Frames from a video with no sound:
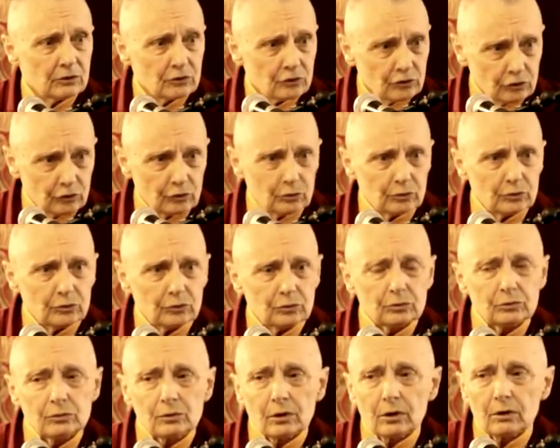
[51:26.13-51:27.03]
So
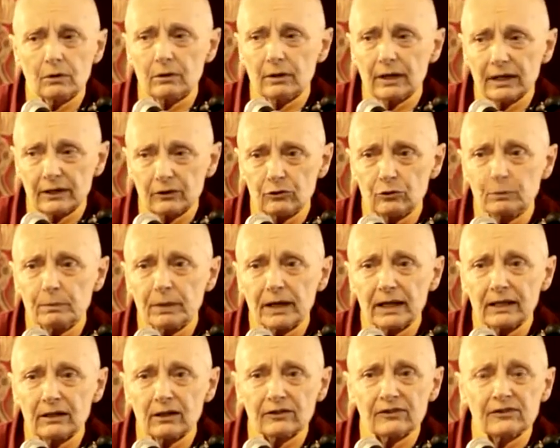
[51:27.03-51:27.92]
you go and you
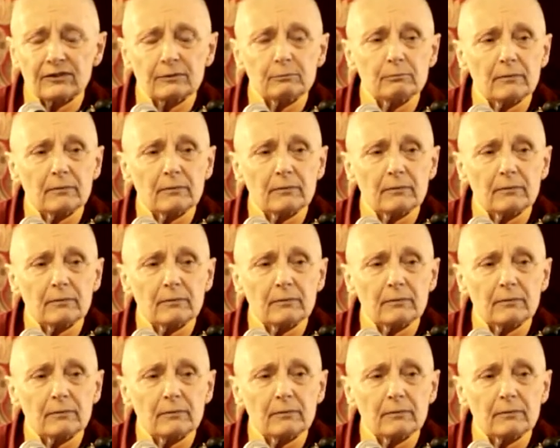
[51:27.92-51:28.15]
pay lots